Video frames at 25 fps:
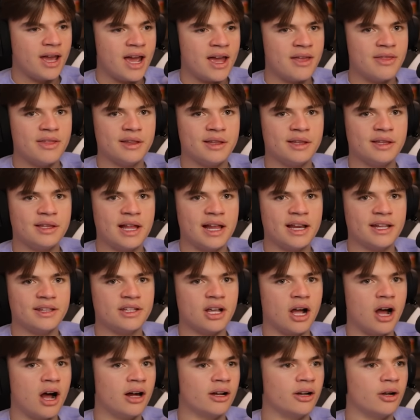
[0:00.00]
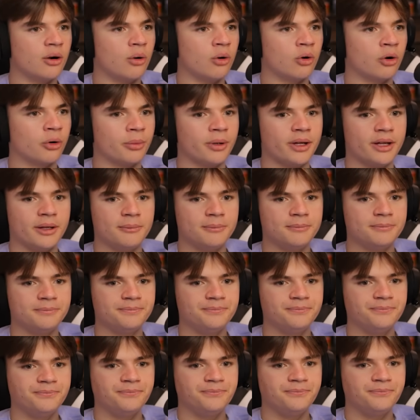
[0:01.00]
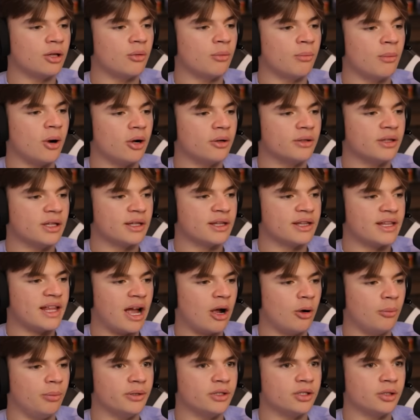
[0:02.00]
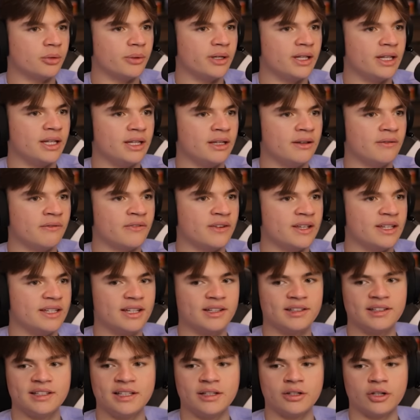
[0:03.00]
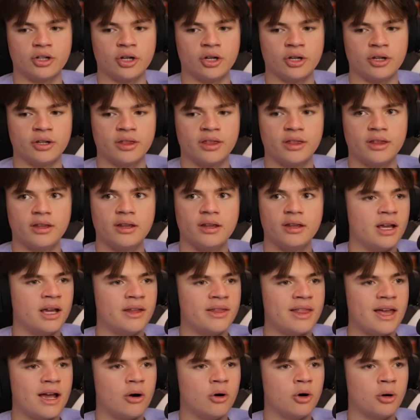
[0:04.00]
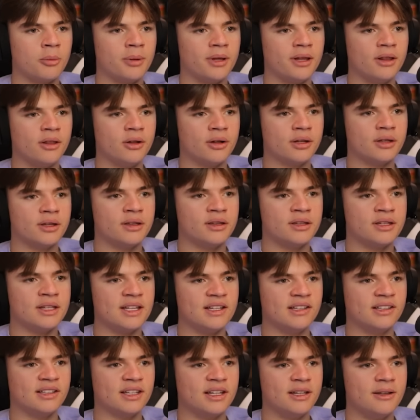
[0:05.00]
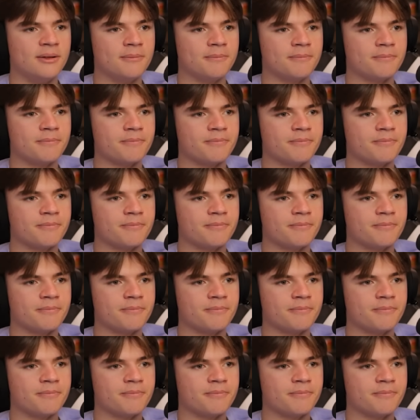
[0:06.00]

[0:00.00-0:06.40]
and then set it to auto orbit? So Mars is now between Venus and Earth and that orbit looks decent.